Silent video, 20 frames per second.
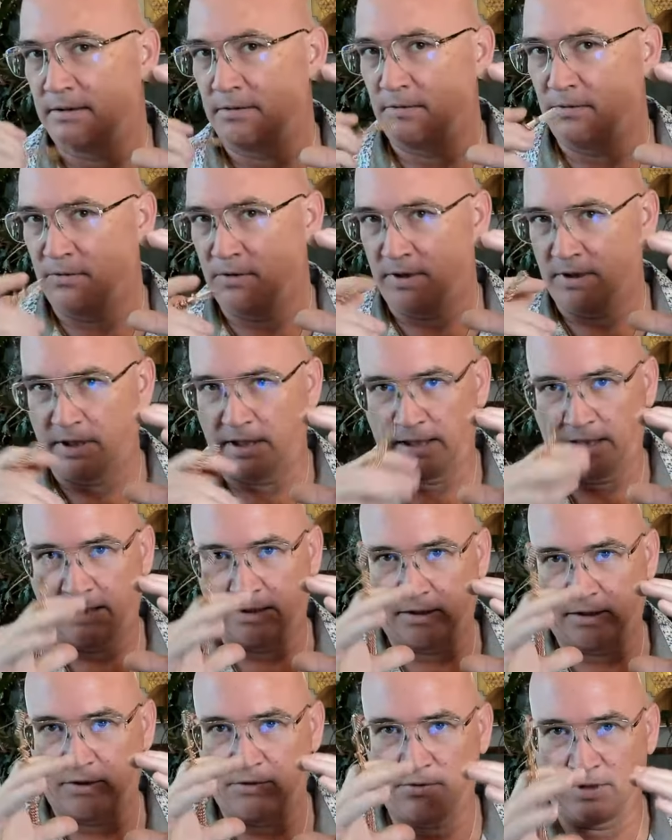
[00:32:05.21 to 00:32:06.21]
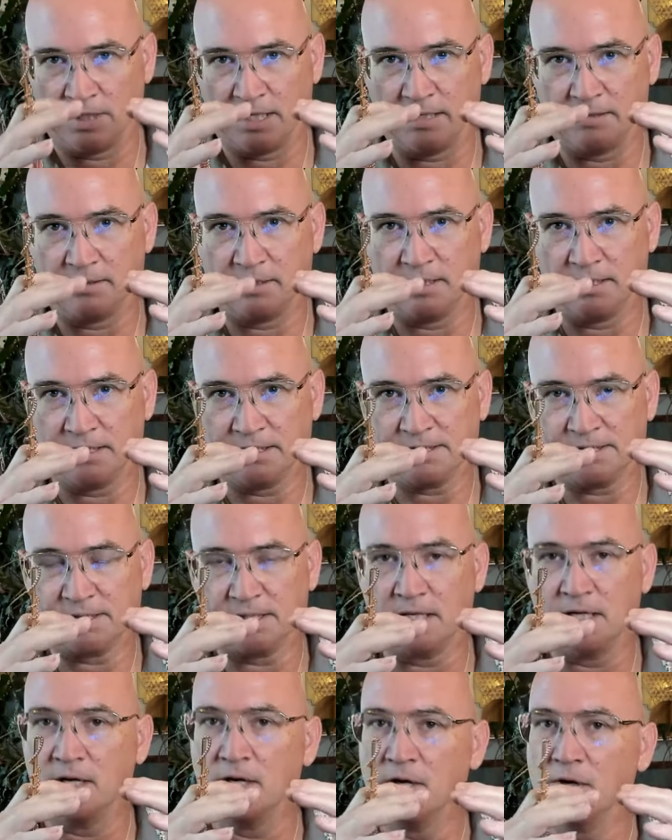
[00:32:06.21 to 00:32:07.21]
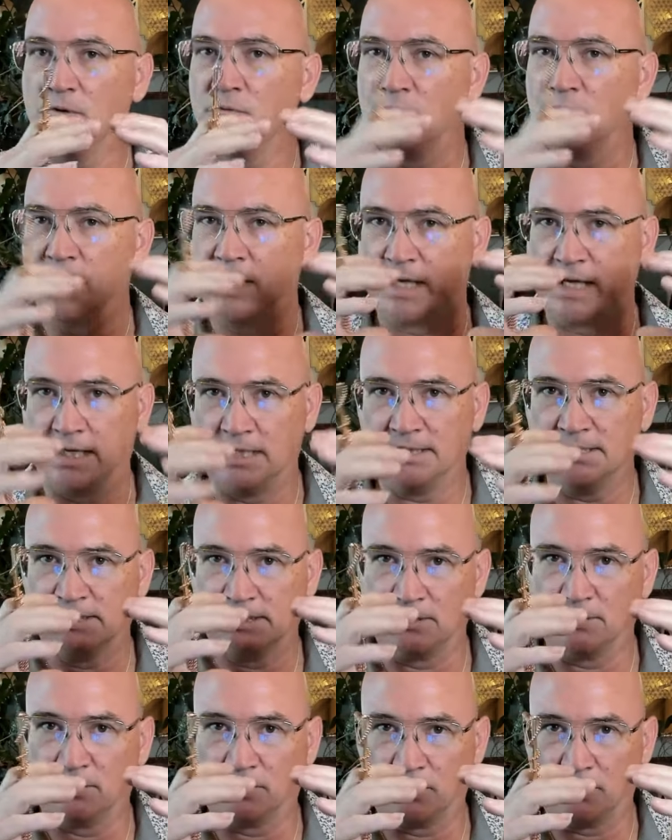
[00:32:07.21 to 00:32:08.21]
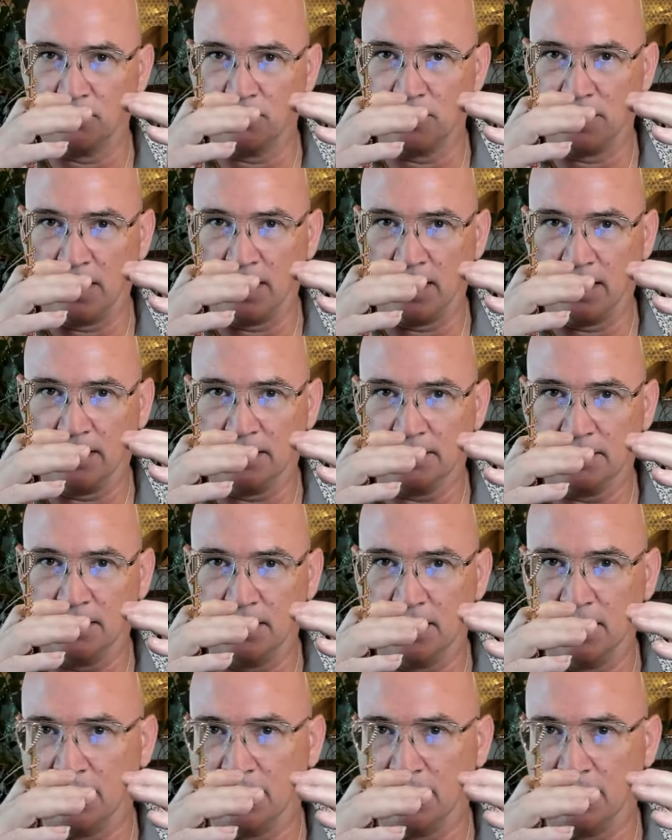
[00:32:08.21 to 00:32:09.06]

or I got to create this. We can still create,